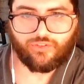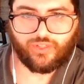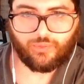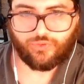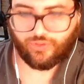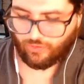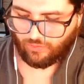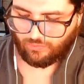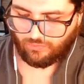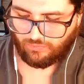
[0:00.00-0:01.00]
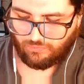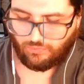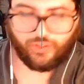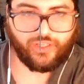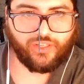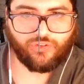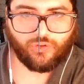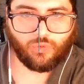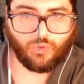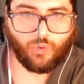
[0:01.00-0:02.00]
Step zero. Is
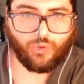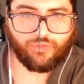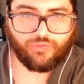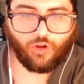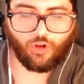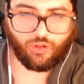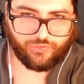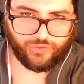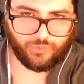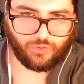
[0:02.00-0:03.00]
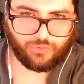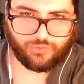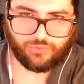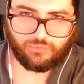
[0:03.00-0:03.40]
there a row of all zeros?